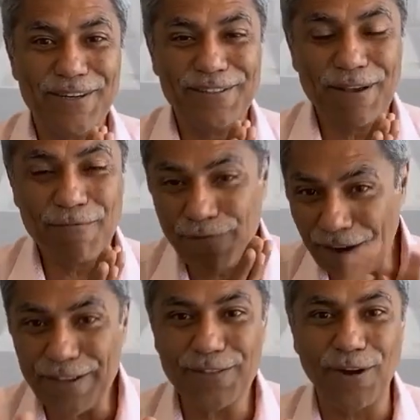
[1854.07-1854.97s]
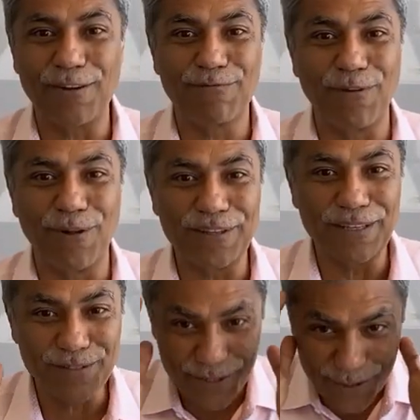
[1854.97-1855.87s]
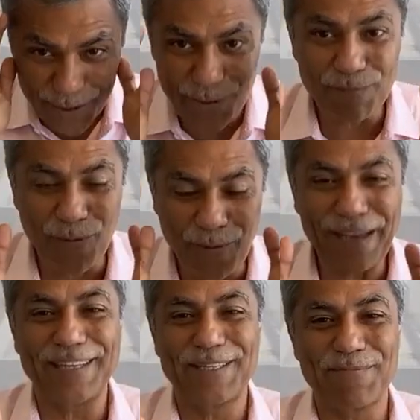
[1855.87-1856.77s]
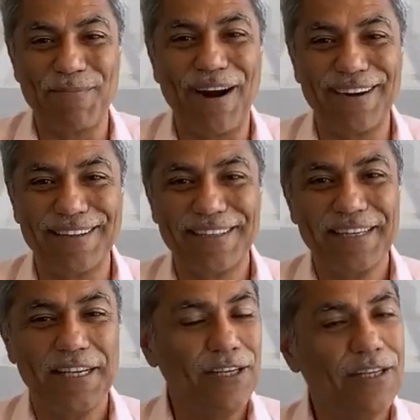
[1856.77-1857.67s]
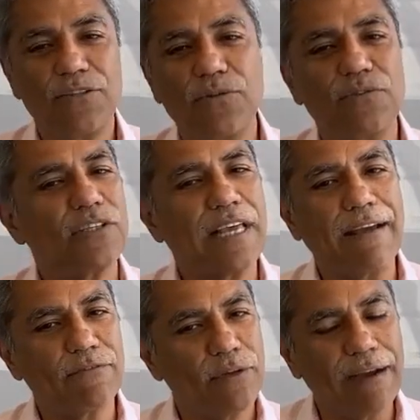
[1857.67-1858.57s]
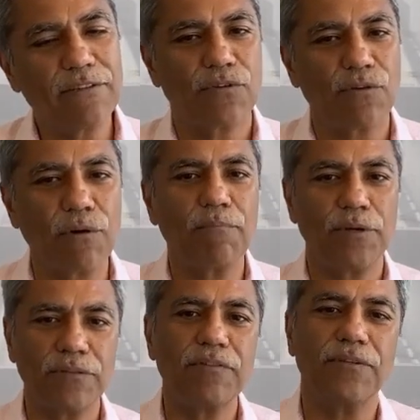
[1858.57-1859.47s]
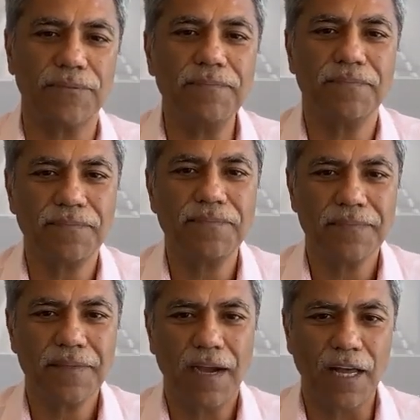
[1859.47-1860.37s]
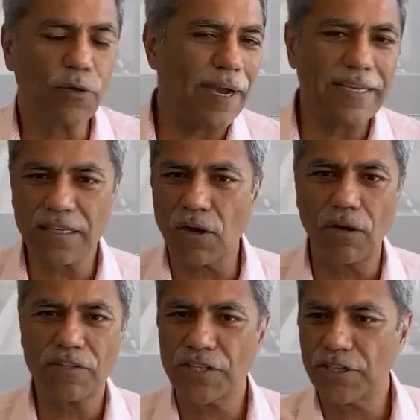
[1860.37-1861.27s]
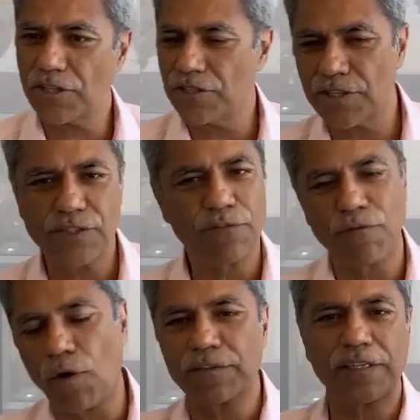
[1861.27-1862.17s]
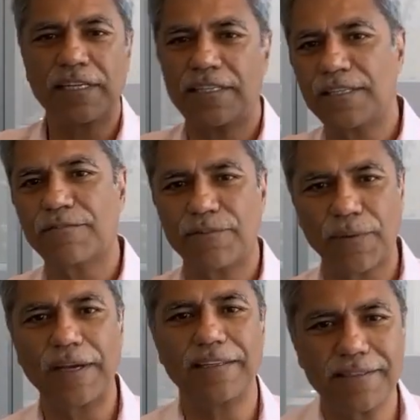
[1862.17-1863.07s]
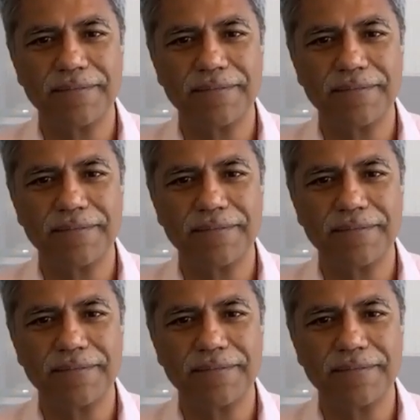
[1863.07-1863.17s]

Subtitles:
They're very thoughtful. They're super wicked smart. You just have to have a strong point of view. Otherwise, the conversation just devolves in 18 different ways.